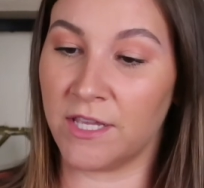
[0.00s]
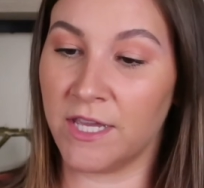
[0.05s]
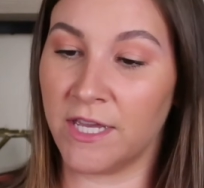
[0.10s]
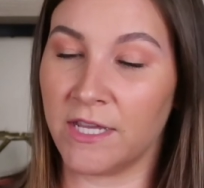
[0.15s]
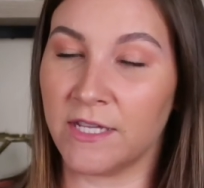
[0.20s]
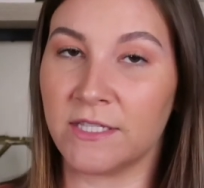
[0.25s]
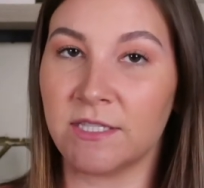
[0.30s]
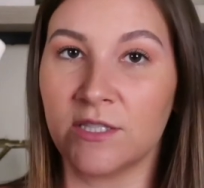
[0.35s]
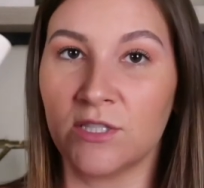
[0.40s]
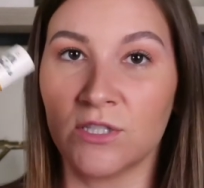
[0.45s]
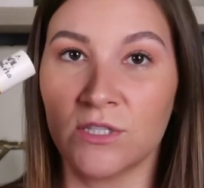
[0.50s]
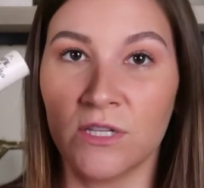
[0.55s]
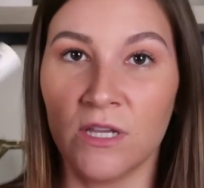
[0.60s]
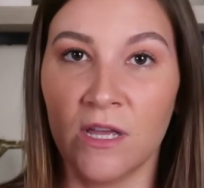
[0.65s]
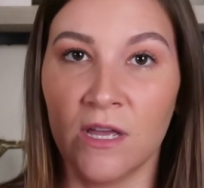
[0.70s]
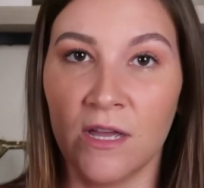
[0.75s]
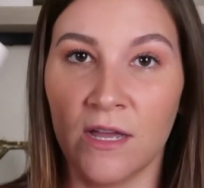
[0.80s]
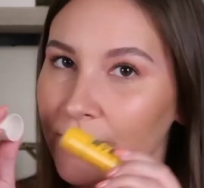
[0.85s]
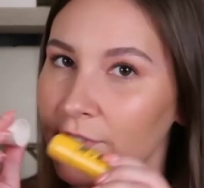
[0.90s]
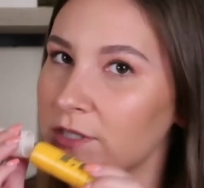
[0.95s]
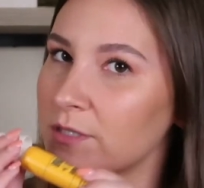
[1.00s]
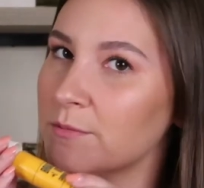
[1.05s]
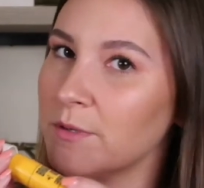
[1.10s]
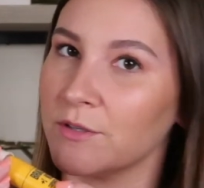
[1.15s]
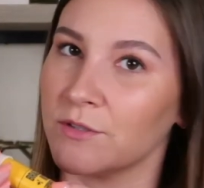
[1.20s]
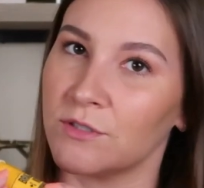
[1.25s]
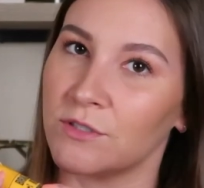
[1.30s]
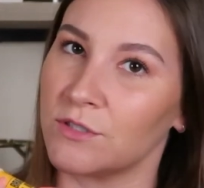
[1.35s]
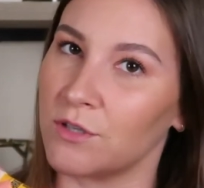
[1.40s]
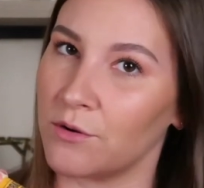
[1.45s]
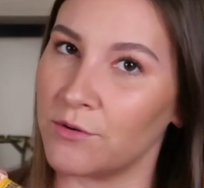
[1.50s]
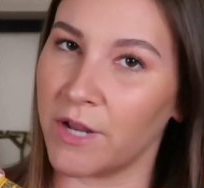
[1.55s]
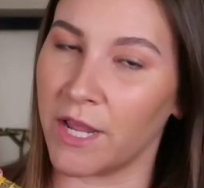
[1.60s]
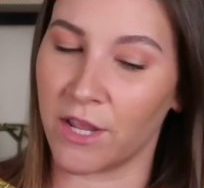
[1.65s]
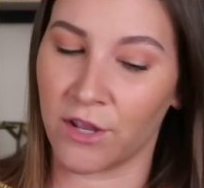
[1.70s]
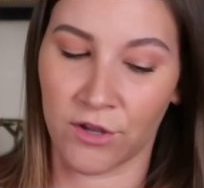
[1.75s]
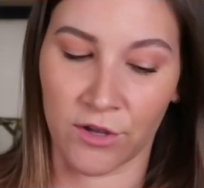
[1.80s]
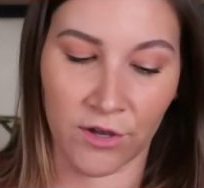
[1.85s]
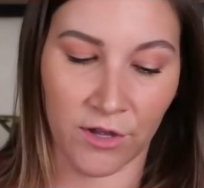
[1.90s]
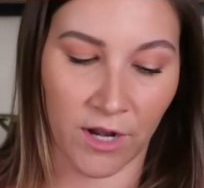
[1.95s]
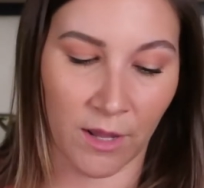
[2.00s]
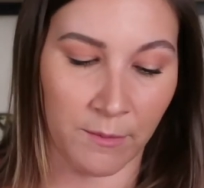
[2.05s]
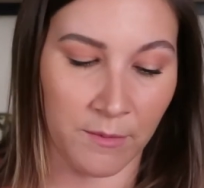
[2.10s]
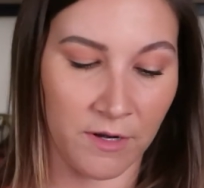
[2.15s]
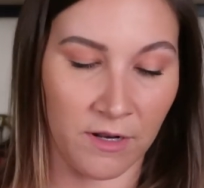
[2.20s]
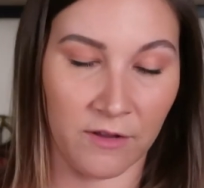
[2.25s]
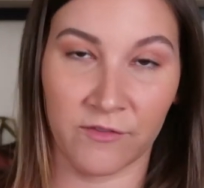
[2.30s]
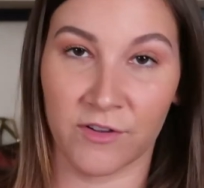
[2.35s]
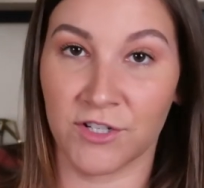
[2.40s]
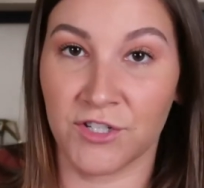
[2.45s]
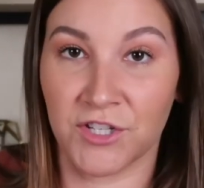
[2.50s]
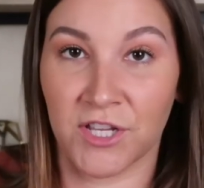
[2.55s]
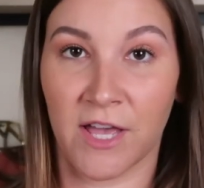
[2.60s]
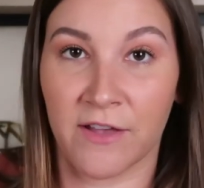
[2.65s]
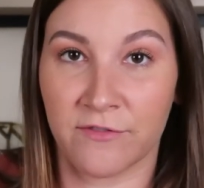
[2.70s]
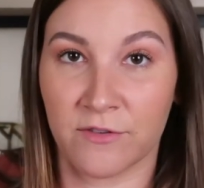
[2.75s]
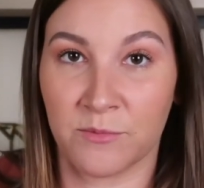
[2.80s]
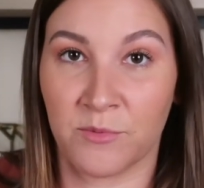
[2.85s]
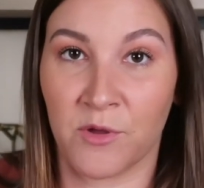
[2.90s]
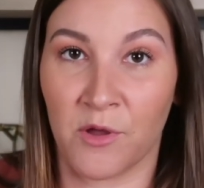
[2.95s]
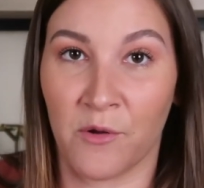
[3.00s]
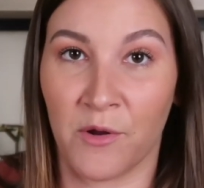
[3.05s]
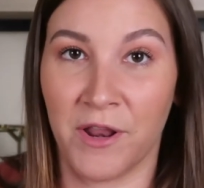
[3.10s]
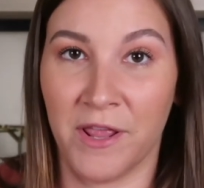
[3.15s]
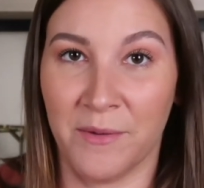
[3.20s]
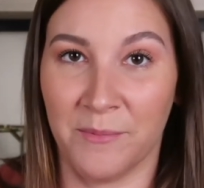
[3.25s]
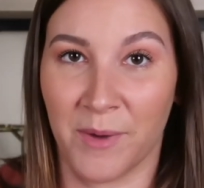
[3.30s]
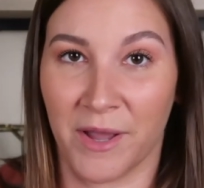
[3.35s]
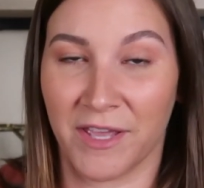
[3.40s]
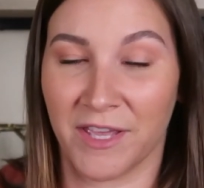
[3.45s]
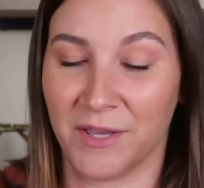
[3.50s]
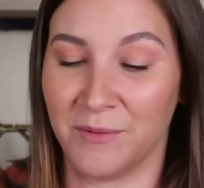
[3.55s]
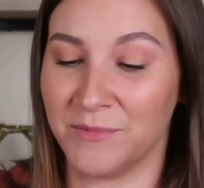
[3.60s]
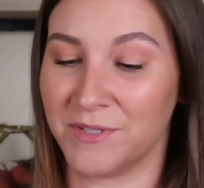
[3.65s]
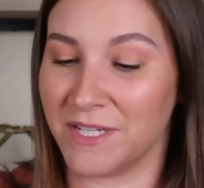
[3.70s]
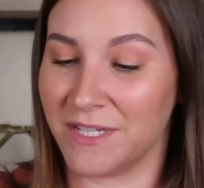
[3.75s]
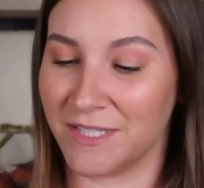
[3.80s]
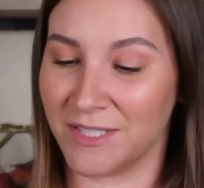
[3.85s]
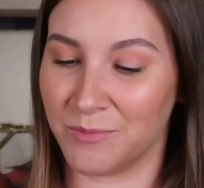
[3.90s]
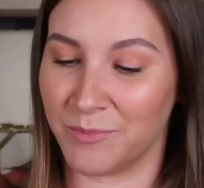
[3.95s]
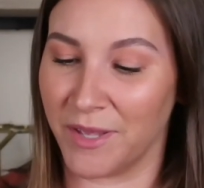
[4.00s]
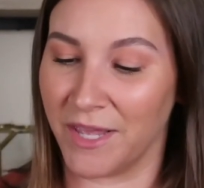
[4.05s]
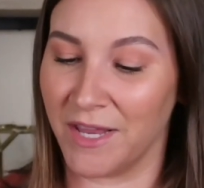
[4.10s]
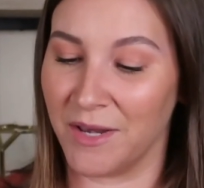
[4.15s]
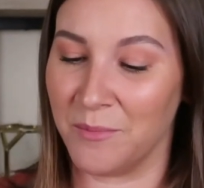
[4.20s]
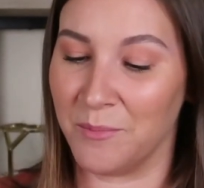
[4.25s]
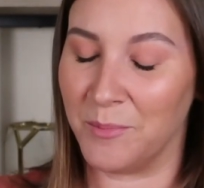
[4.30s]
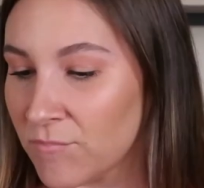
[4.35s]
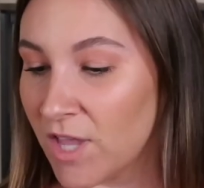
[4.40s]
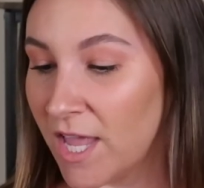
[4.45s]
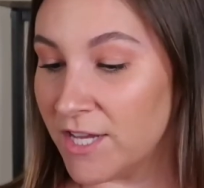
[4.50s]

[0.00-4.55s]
Kiss. Smells so dang good. I'm gonna eventually have to put it in my empties bin.